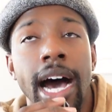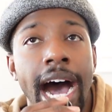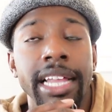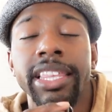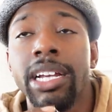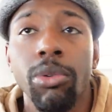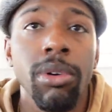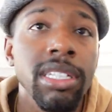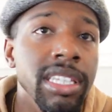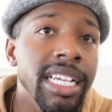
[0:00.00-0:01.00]
I think
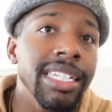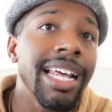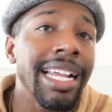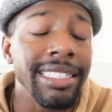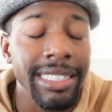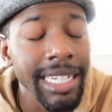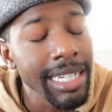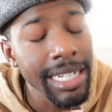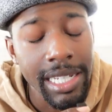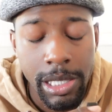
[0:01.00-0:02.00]
one thing that I
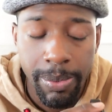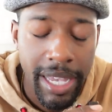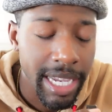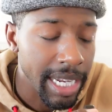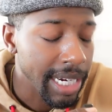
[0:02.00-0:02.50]
didn't expect,